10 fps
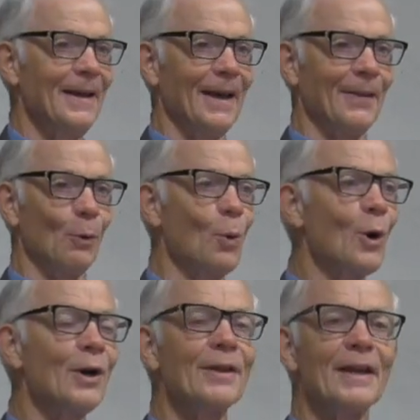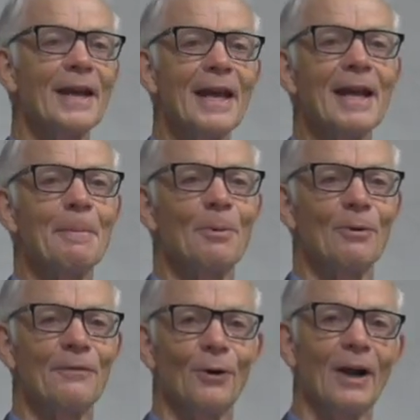And the word in the
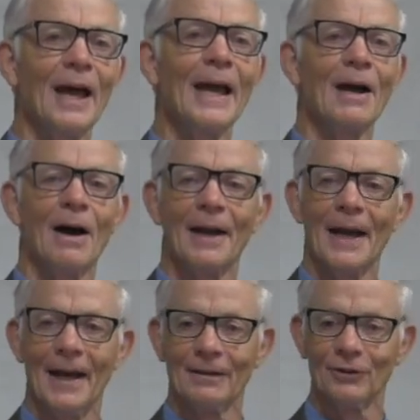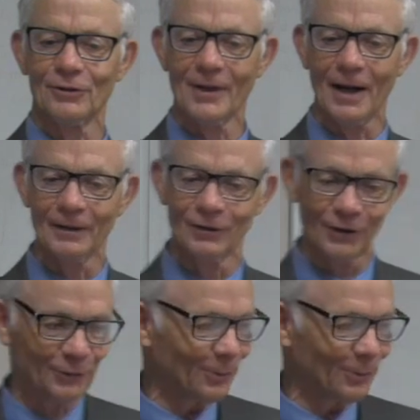Hebrew for laying on hands is not just,